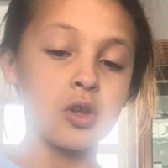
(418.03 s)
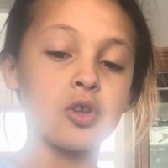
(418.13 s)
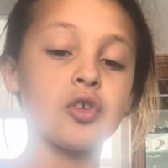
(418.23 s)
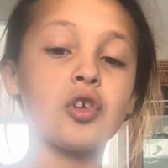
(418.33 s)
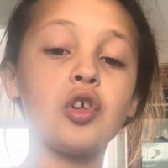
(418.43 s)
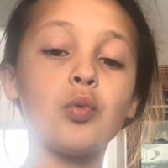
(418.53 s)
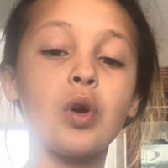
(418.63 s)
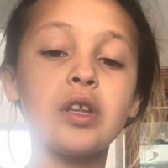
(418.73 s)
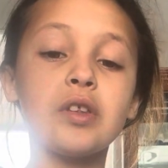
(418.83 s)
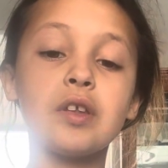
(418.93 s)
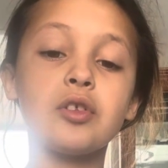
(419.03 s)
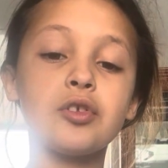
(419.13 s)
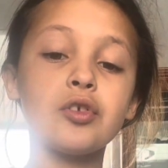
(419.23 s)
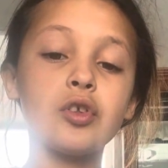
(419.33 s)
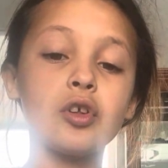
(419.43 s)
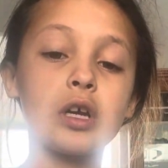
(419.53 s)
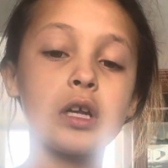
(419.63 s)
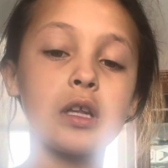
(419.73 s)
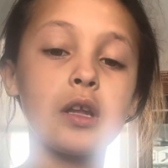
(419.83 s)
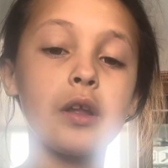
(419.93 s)
so you want it to look
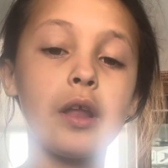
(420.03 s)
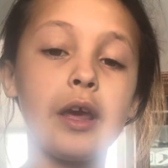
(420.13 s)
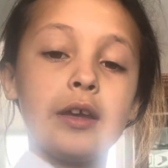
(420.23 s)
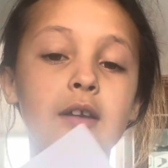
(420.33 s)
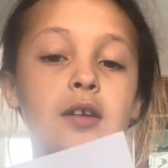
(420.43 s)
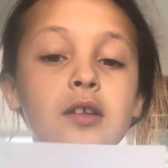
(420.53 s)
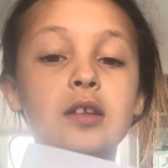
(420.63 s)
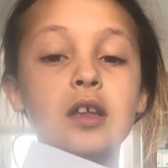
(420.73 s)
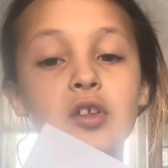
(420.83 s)
like this